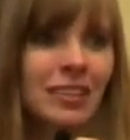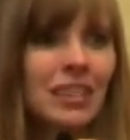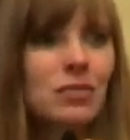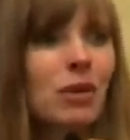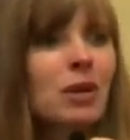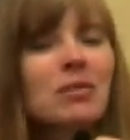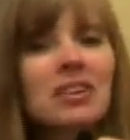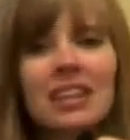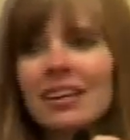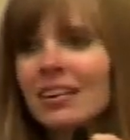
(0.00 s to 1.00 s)
That's why we're
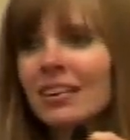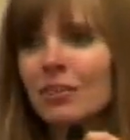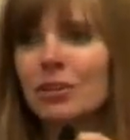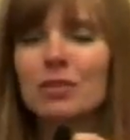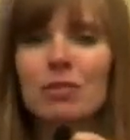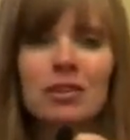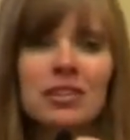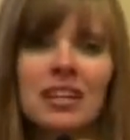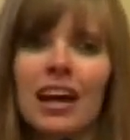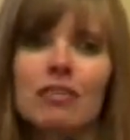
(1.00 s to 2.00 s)
here. We're
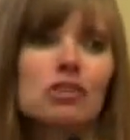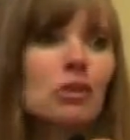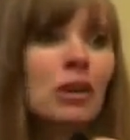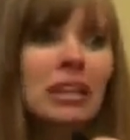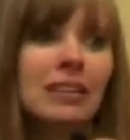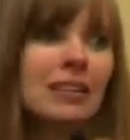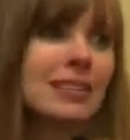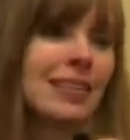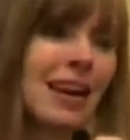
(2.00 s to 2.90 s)
supposed to have joy in this